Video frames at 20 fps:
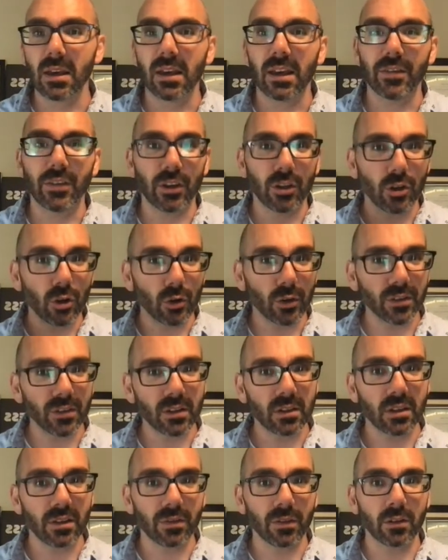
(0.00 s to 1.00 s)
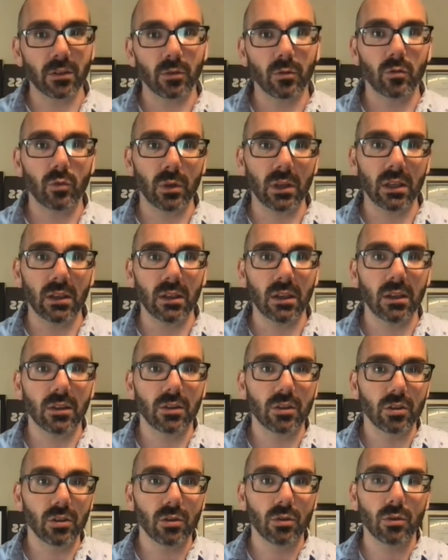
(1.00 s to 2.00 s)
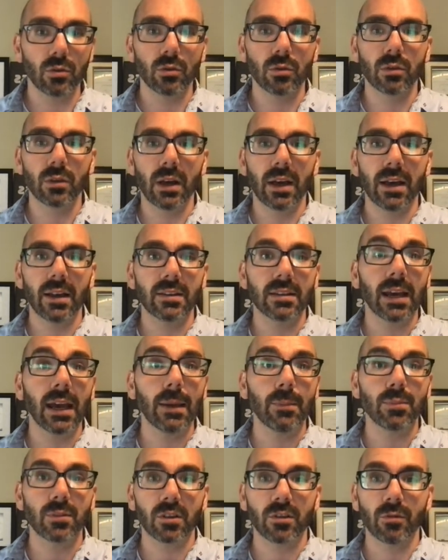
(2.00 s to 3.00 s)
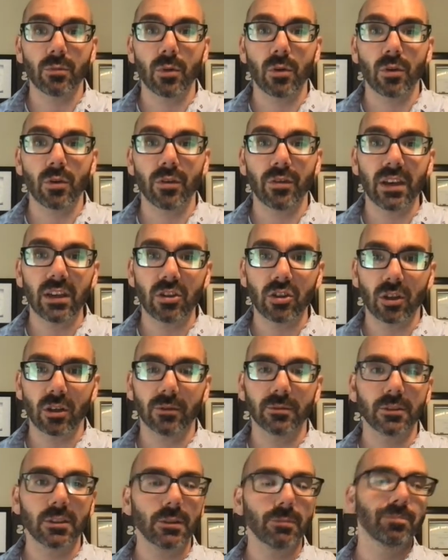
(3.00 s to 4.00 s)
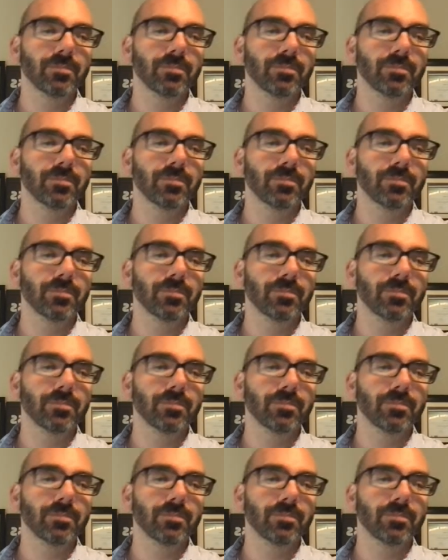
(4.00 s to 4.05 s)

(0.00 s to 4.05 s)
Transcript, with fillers: If you can notice the difference between these two uh, types of motivations,